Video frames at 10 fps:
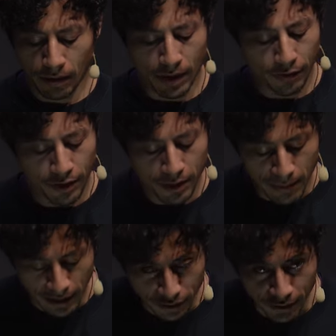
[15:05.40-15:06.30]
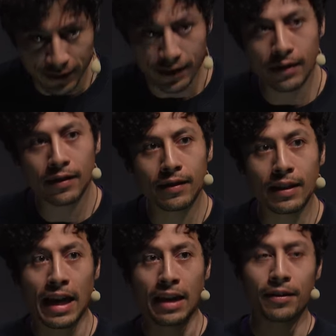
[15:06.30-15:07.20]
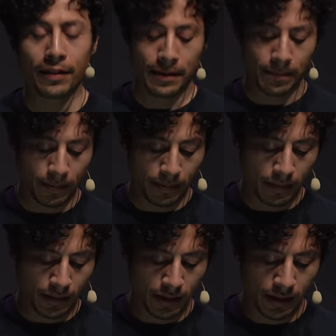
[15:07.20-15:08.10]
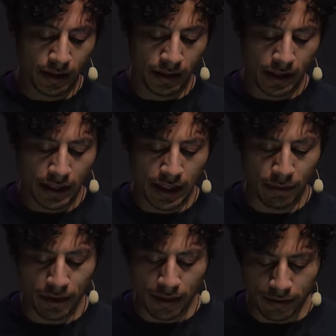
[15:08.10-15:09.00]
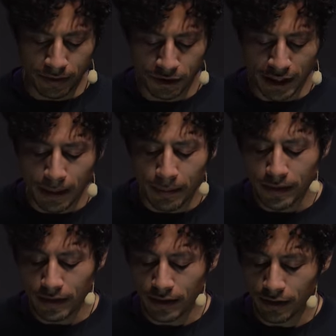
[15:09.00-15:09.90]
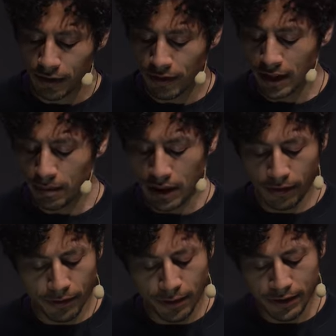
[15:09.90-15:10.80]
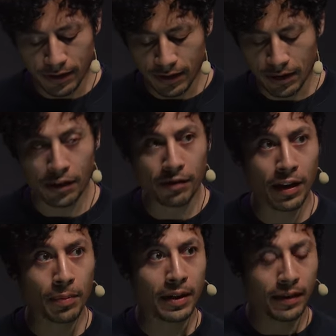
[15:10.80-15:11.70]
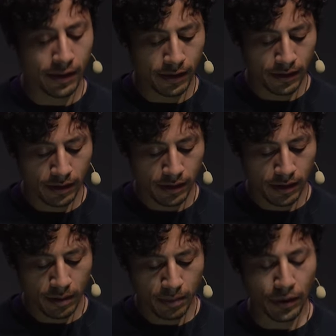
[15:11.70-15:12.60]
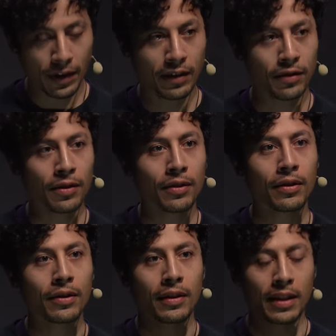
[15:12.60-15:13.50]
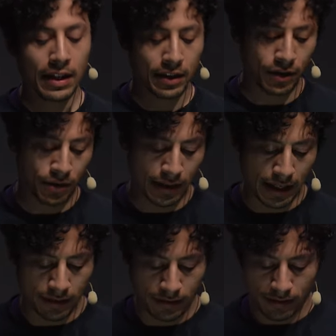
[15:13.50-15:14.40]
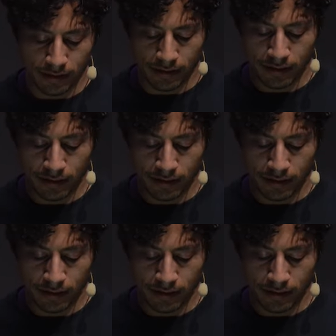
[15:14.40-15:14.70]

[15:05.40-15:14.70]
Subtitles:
We are free to make choices and act on them, yet we are also shaped and constrained by the forces in our environment, both external and internalized.